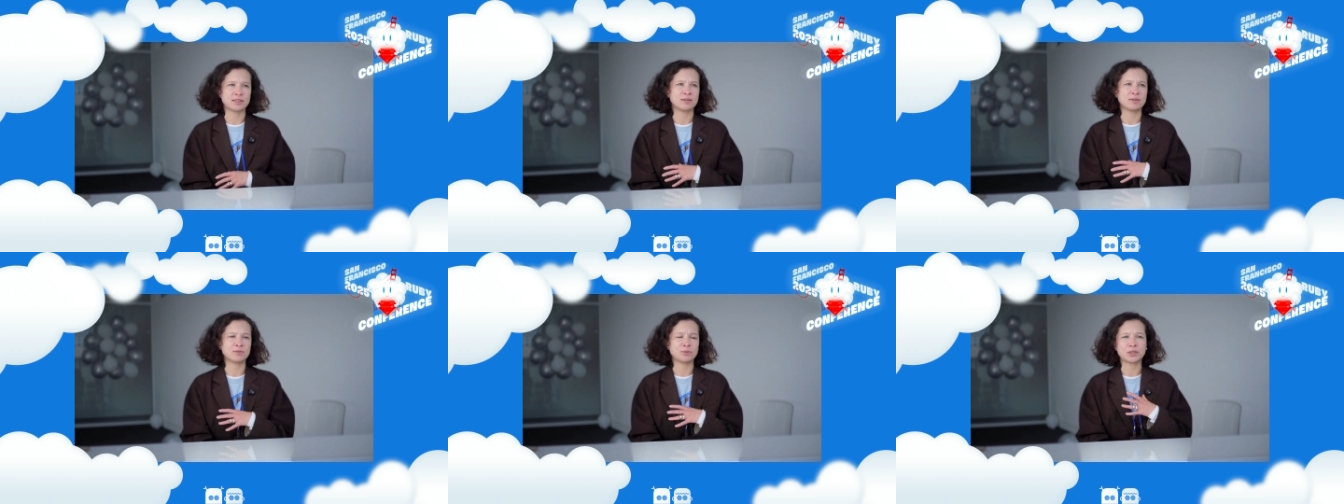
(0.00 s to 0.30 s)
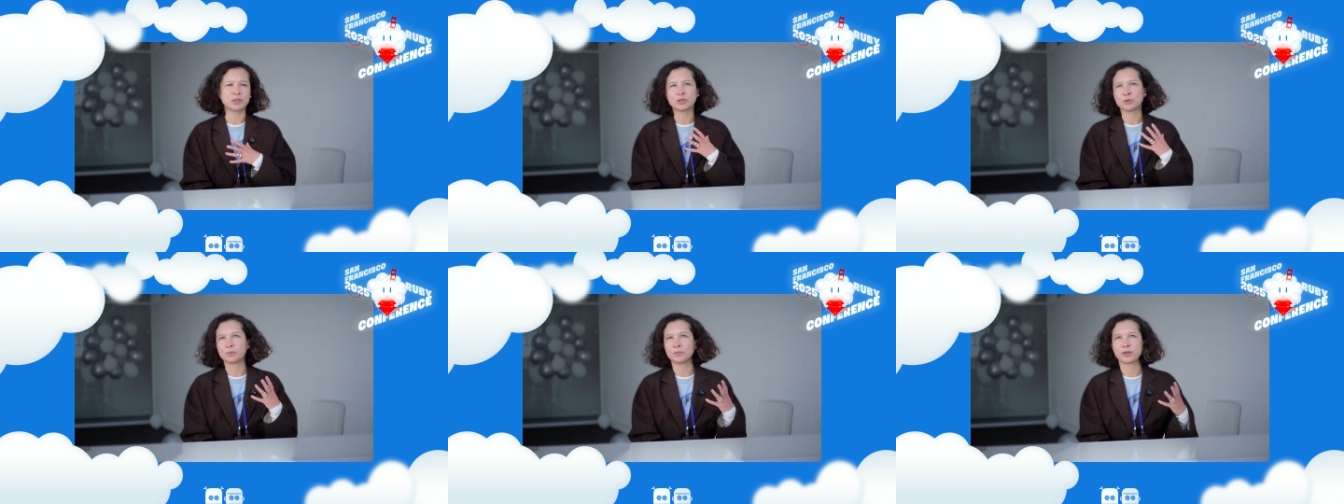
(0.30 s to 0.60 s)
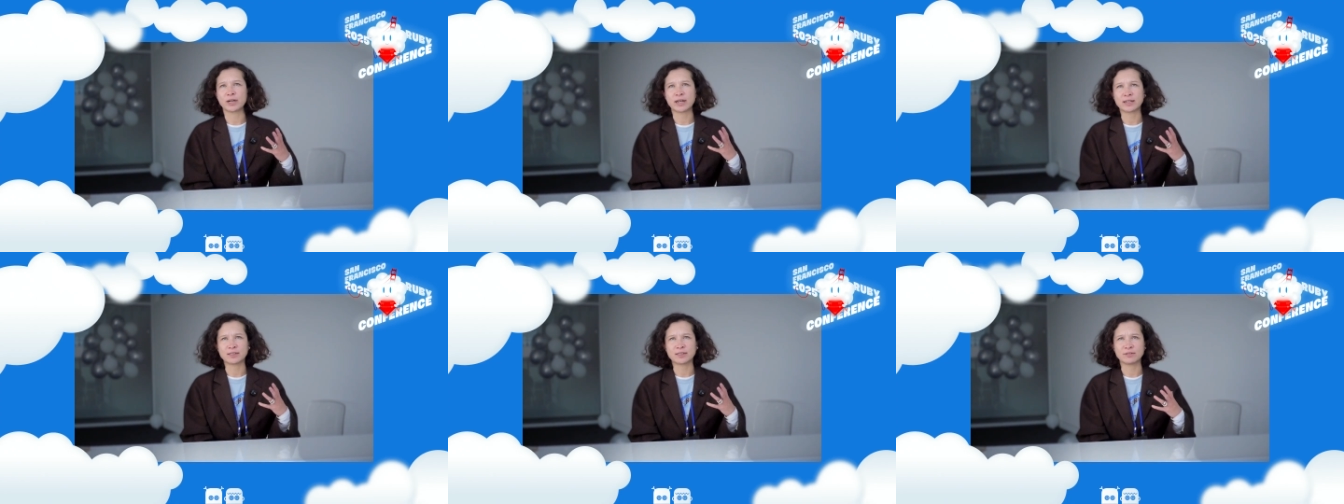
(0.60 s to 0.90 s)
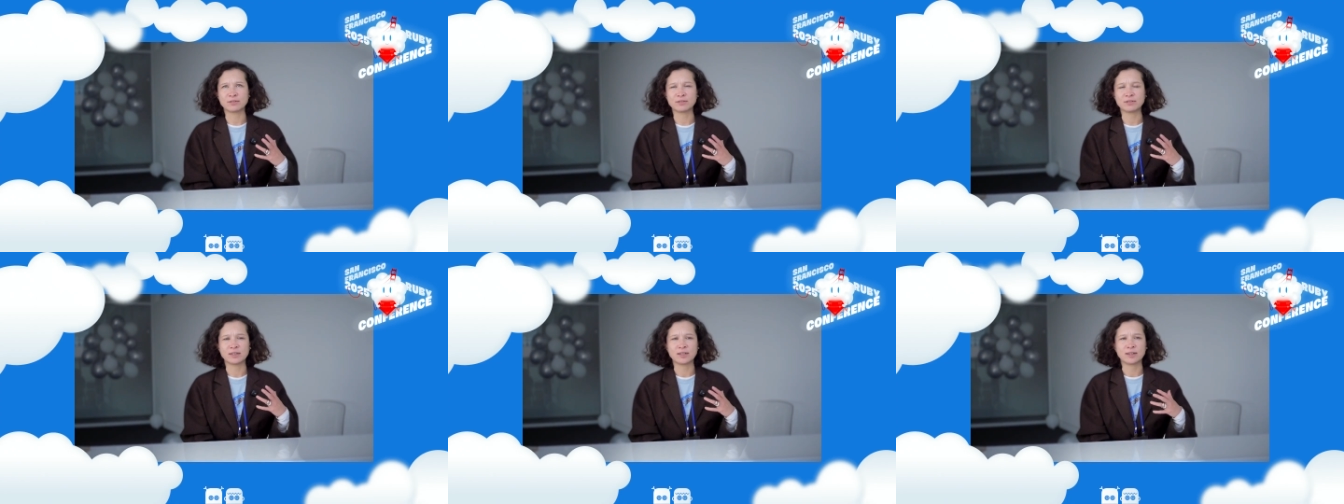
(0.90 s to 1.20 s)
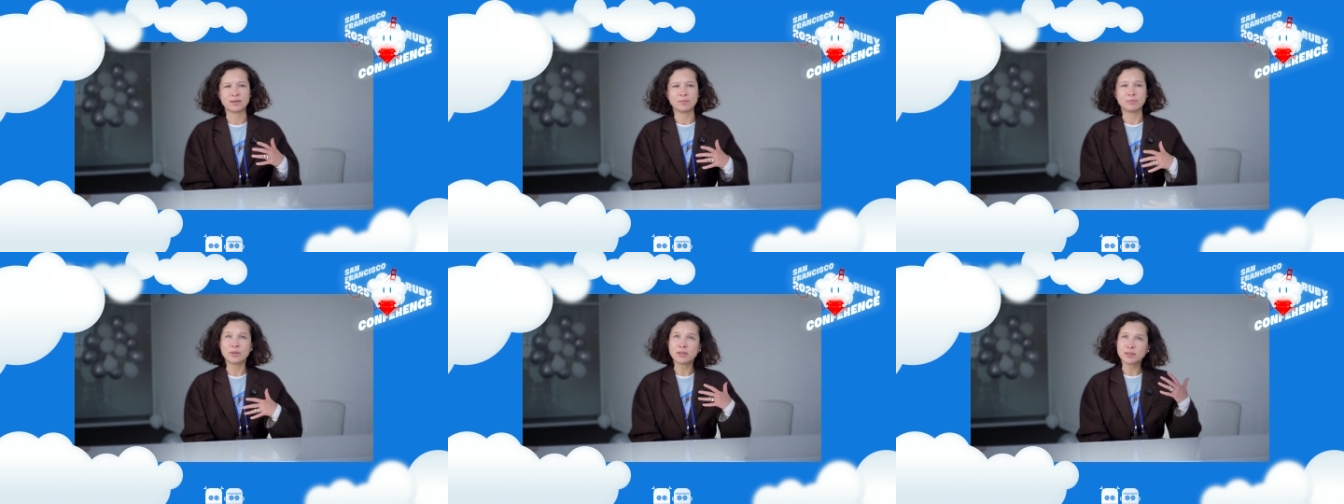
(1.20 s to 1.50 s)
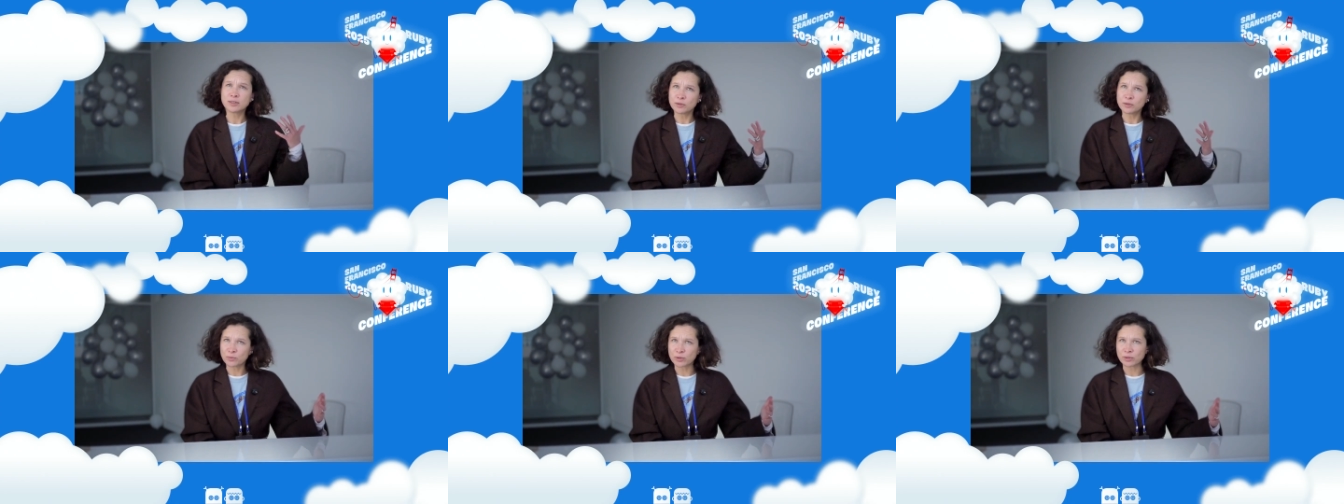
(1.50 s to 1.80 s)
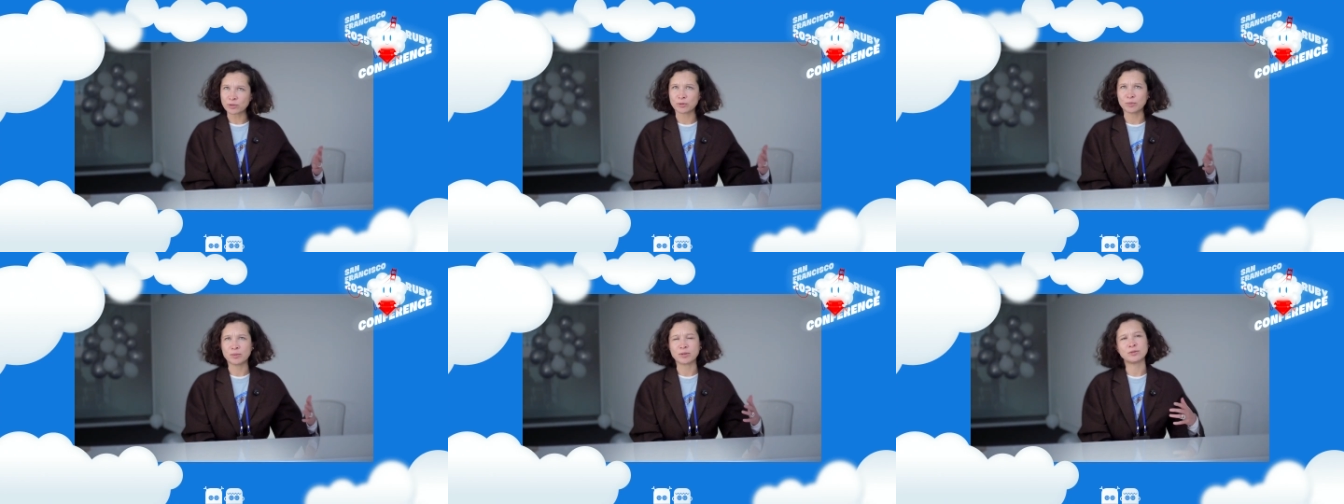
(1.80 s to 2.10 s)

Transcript: and we're super active building with Ruby